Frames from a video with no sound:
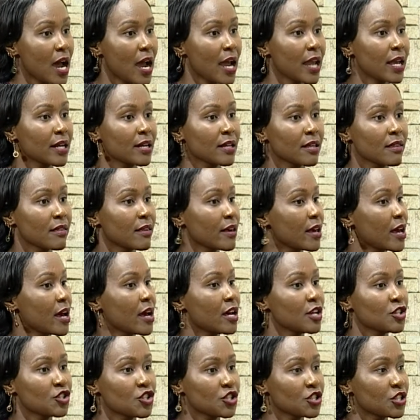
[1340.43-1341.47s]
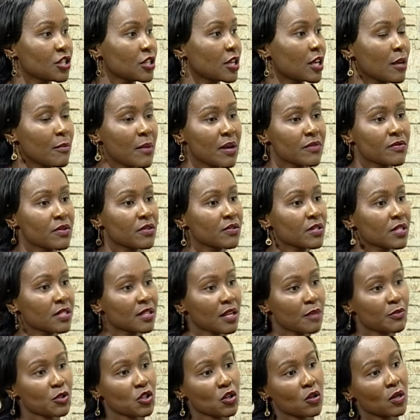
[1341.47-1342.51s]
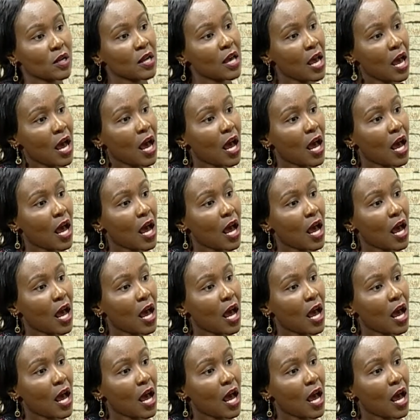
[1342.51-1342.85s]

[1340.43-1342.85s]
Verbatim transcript: id there she came at the reception